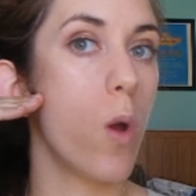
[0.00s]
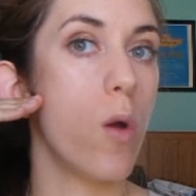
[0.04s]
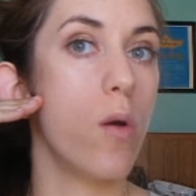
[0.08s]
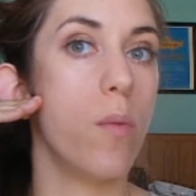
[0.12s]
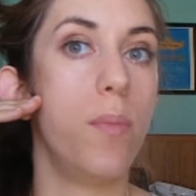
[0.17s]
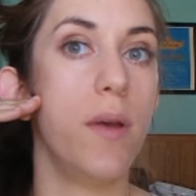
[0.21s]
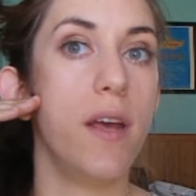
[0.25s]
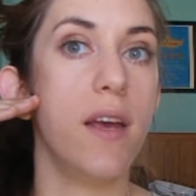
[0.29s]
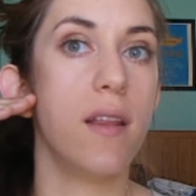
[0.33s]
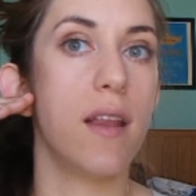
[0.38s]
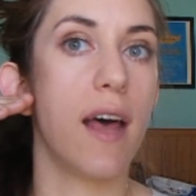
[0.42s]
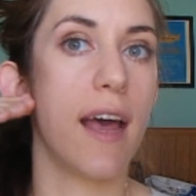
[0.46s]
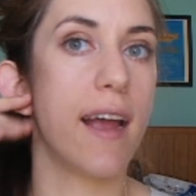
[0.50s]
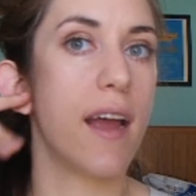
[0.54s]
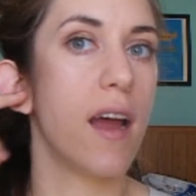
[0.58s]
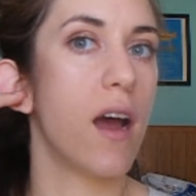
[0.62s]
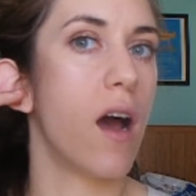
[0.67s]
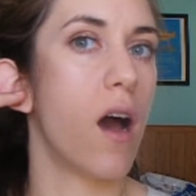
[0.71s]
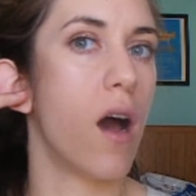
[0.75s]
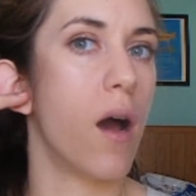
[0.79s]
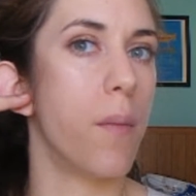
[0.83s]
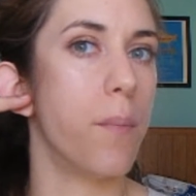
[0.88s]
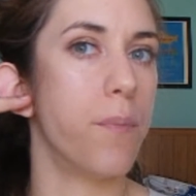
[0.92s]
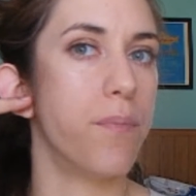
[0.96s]
It would be like
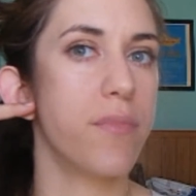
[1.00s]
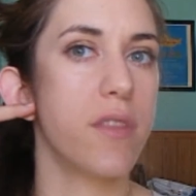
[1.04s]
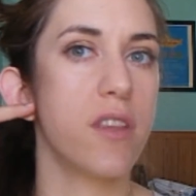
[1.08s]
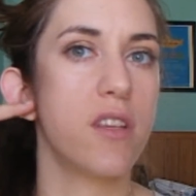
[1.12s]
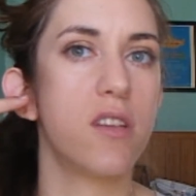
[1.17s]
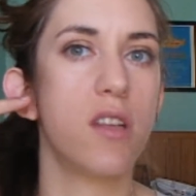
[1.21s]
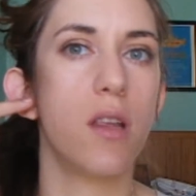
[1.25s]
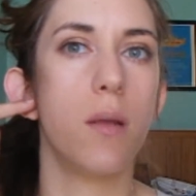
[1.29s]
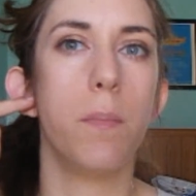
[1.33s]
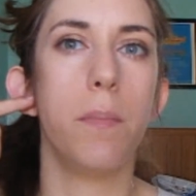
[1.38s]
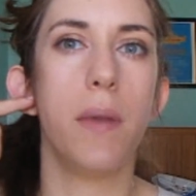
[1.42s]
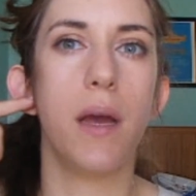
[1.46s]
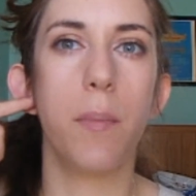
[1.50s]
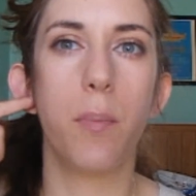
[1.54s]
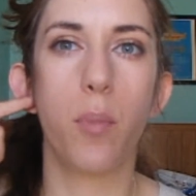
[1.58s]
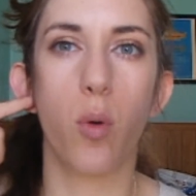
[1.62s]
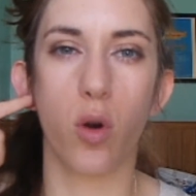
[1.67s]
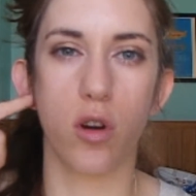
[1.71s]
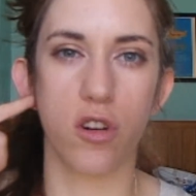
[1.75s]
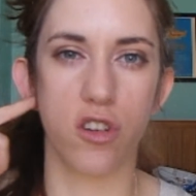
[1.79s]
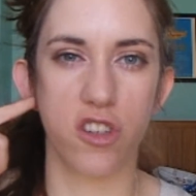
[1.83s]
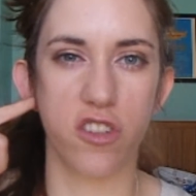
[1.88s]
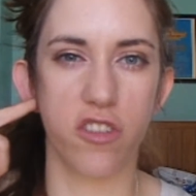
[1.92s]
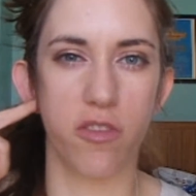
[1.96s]
to the mid
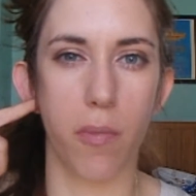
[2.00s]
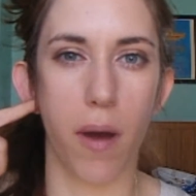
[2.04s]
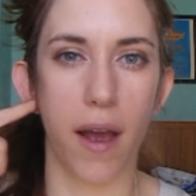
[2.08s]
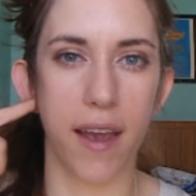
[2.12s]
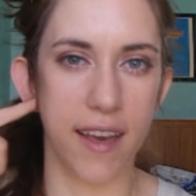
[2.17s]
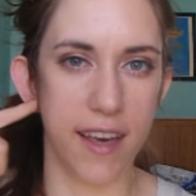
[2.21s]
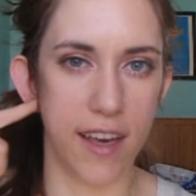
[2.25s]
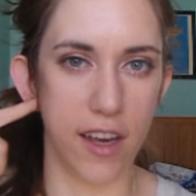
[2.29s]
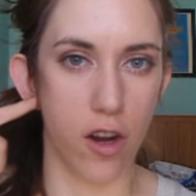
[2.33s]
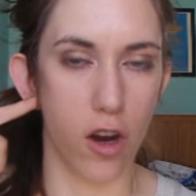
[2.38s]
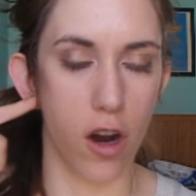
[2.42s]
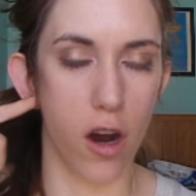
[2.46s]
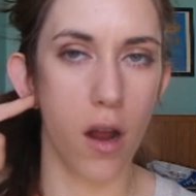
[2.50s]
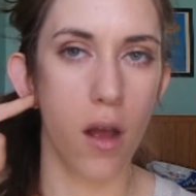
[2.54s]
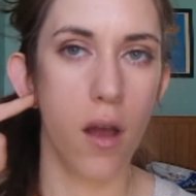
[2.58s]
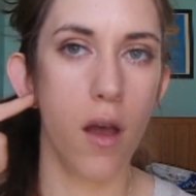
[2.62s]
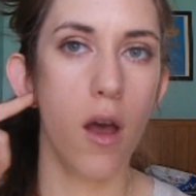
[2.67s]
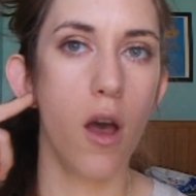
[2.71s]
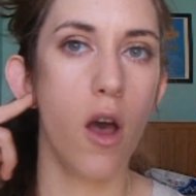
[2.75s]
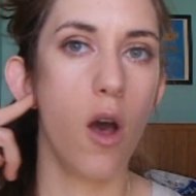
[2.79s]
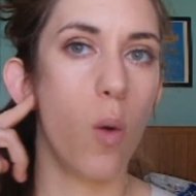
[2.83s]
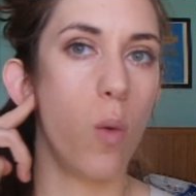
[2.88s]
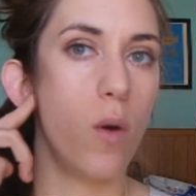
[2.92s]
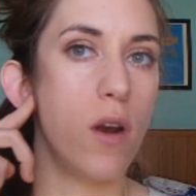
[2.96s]
portion of my ear,
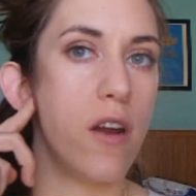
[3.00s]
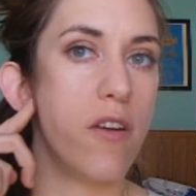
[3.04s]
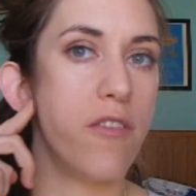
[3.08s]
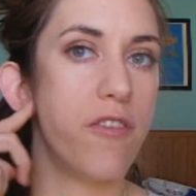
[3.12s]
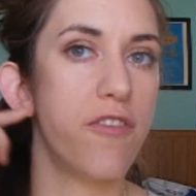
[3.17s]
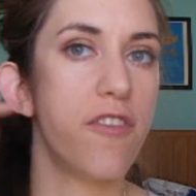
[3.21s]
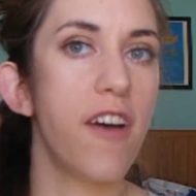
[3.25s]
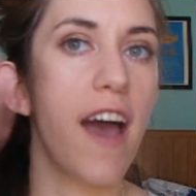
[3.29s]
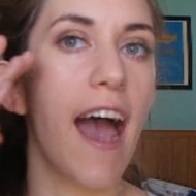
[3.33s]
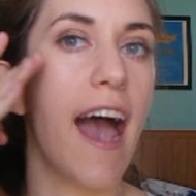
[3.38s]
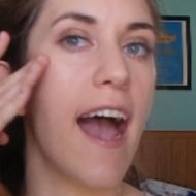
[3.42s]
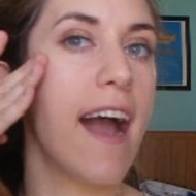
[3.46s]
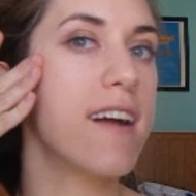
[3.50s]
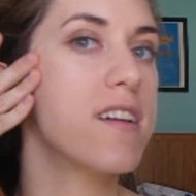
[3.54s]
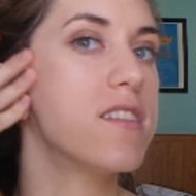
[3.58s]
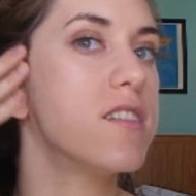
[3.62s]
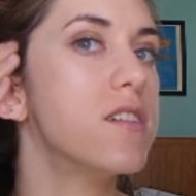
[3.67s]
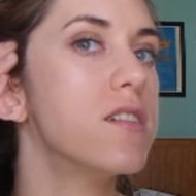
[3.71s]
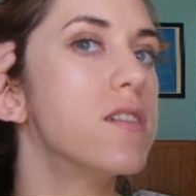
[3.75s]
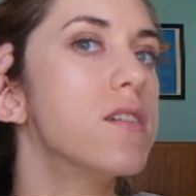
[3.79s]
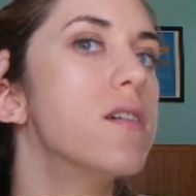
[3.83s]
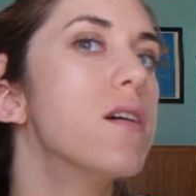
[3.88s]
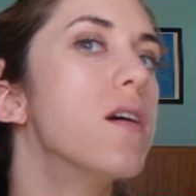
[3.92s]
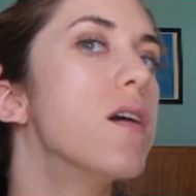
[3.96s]
when in fact,
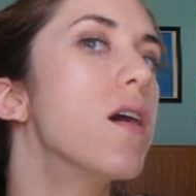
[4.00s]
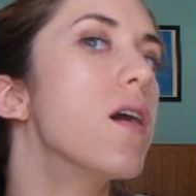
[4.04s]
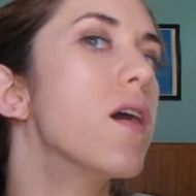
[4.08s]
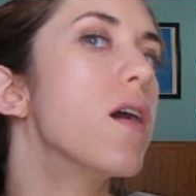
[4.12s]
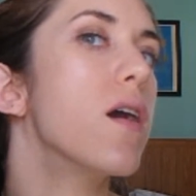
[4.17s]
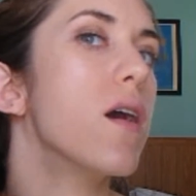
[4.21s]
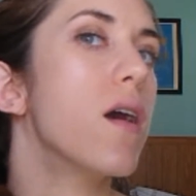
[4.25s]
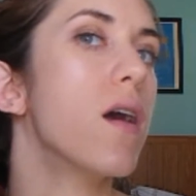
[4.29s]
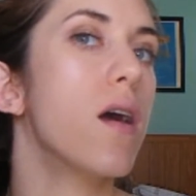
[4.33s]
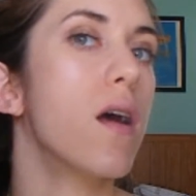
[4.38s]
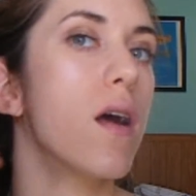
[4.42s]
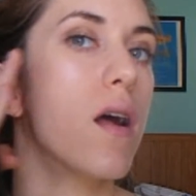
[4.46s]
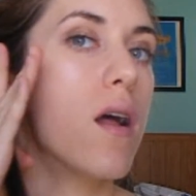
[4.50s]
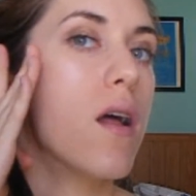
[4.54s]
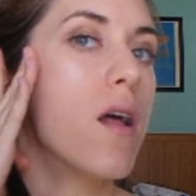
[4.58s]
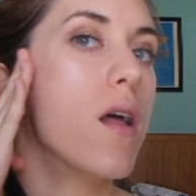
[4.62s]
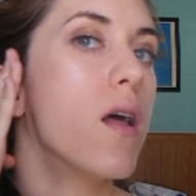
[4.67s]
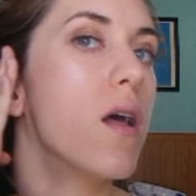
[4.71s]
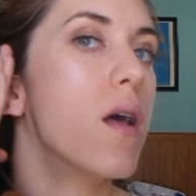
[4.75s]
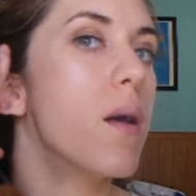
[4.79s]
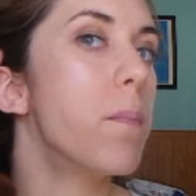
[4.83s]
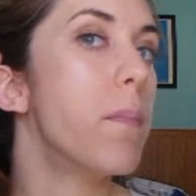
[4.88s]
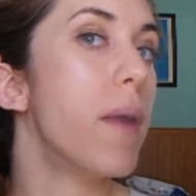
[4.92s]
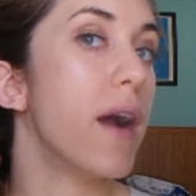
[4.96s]

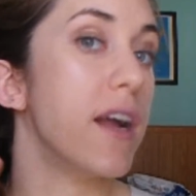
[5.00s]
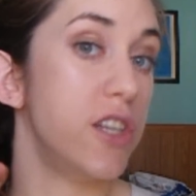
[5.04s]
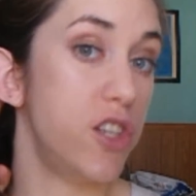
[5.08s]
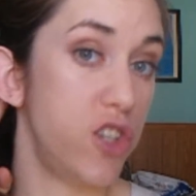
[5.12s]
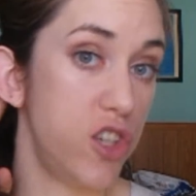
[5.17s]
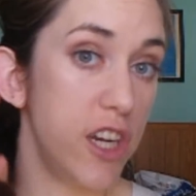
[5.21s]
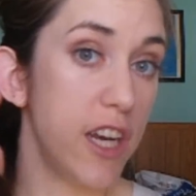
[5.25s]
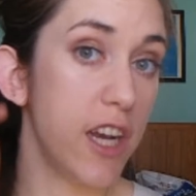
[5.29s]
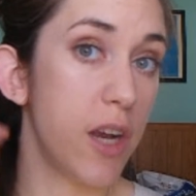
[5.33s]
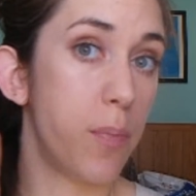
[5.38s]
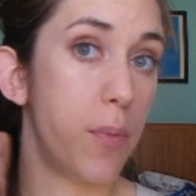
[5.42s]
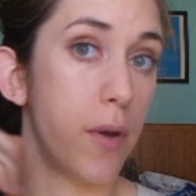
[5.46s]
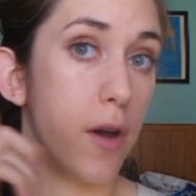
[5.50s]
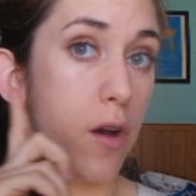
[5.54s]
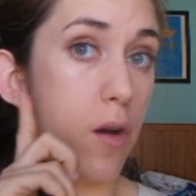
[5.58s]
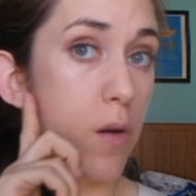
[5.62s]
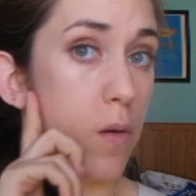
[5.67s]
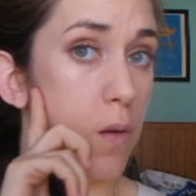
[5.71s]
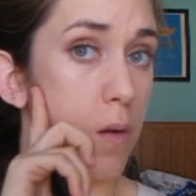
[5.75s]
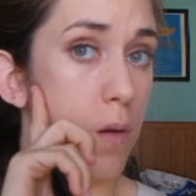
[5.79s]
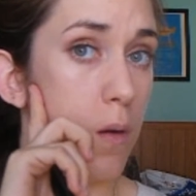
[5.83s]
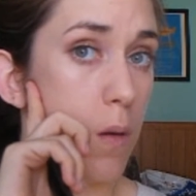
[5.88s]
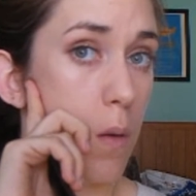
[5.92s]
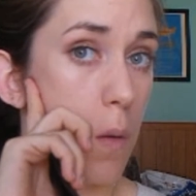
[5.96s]
my
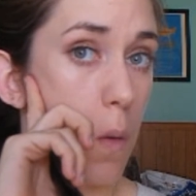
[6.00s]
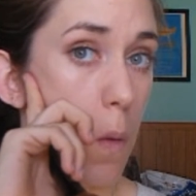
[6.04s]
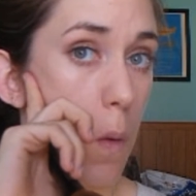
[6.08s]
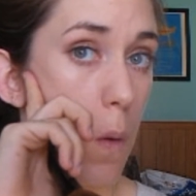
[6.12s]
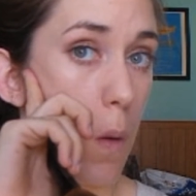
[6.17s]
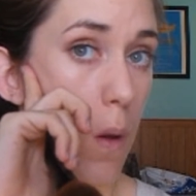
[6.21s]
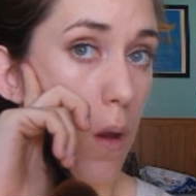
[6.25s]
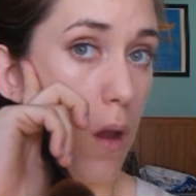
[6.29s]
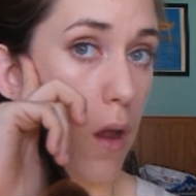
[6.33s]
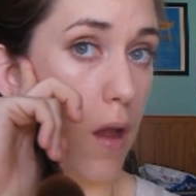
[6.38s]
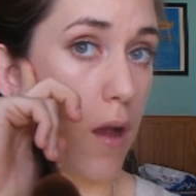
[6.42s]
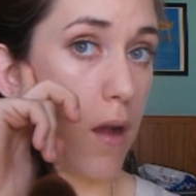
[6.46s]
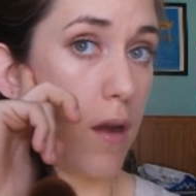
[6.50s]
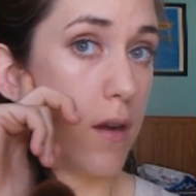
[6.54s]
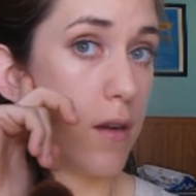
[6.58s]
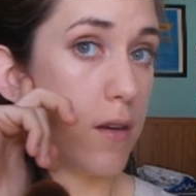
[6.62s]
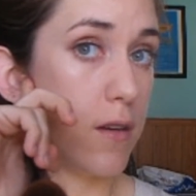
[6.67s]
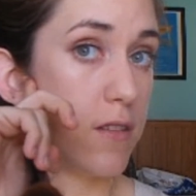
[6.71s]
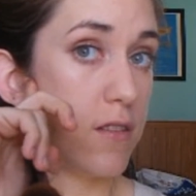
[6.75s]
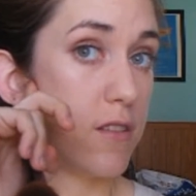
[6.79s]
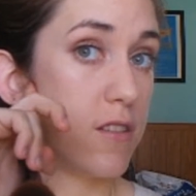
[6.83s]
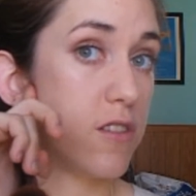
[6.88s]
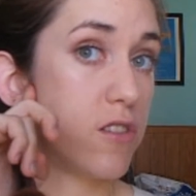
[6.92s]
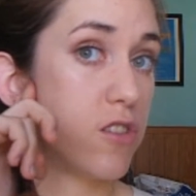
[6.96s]
cheekbone
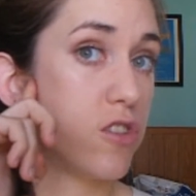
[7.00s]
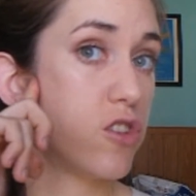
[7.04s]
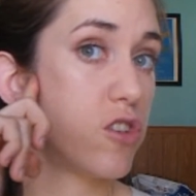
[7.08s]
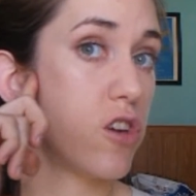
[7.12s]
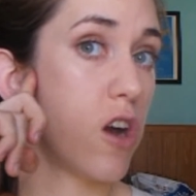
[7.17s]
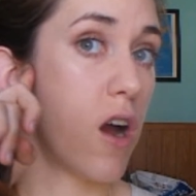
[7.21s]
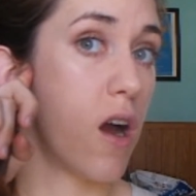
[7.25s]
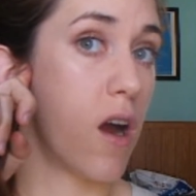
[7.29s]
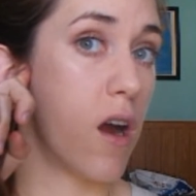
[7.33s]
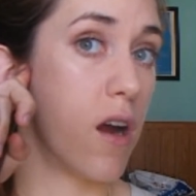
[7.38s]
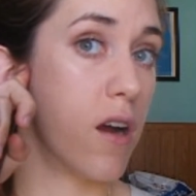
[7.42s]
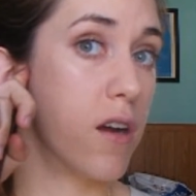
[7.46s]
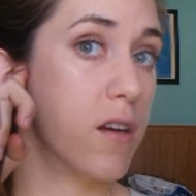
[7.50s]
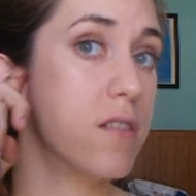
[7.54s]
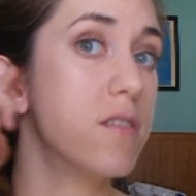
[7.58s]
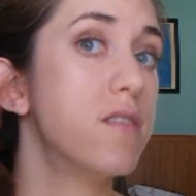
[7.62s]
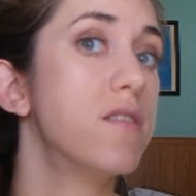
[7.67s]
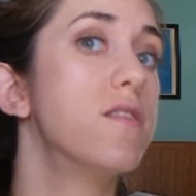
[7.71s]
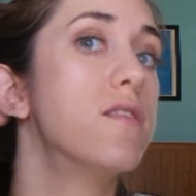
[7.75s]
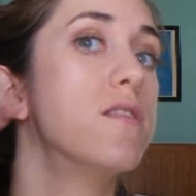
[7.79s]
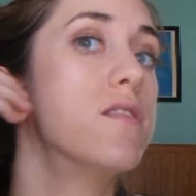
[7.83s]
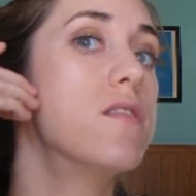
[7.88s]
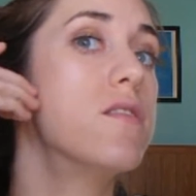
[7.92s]
starts